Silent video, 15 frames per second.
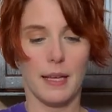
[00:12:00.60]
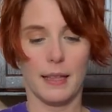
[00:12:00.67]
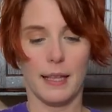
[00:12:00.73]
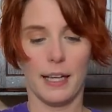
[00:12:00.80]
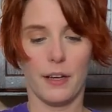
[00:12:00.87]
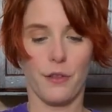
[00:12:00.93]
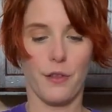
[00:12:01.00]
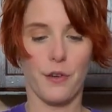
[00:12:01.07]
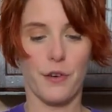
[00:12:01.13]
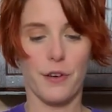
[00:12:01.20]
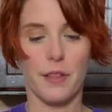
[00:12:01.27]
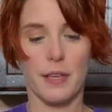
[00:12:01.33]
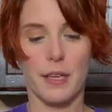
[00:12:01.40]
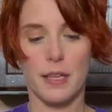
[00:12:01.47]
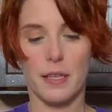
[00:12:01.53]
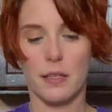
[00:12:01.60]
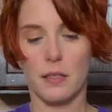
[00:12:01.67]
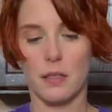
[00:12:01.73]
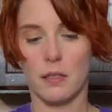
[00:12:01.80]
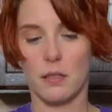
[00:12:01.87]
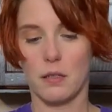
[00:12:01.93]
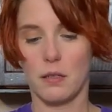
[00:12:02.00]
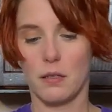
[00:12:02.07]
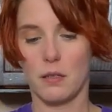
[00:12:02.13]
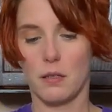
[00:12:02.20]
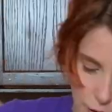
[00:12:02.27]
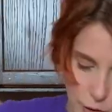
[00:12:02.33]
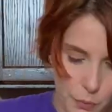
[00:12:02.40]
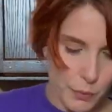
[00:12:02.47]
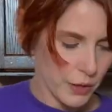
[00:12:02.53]
like 1/3 of this.
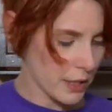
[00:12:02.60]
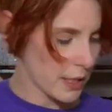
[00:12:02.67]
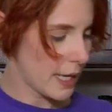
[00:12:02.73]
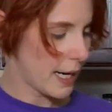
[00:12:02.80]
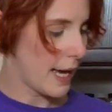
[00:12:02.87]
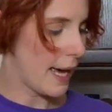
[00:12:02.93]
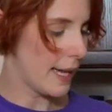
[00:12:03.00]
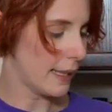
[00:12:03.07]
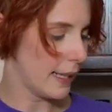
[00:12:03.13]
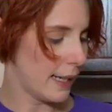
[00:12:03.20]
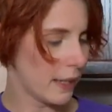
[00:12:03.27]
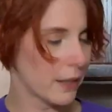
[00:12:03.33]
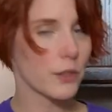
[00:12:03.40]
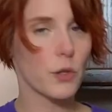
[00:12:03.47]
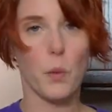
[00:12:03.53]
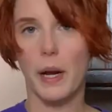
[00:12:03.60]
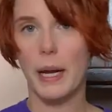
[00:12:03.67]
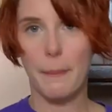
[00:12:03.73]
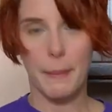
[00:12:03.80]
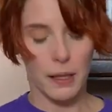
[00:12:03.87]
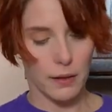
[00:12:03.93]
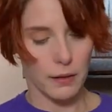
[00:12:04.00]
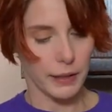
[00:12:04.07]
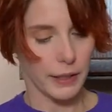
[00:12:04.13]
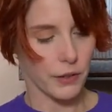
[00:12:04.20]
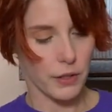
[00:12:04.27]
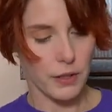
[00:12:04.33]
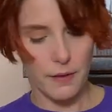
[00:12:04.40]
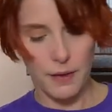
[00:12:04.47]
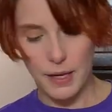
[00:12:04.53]
So we're just gonna add like 20 milliliters
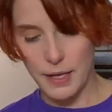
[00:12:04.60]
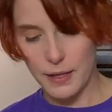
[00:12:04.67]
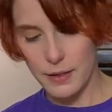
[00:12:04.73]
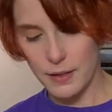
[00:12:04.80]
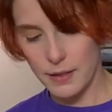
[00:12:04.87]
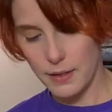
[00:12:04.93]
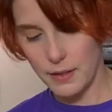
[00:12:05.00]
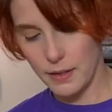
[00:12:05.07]
of this.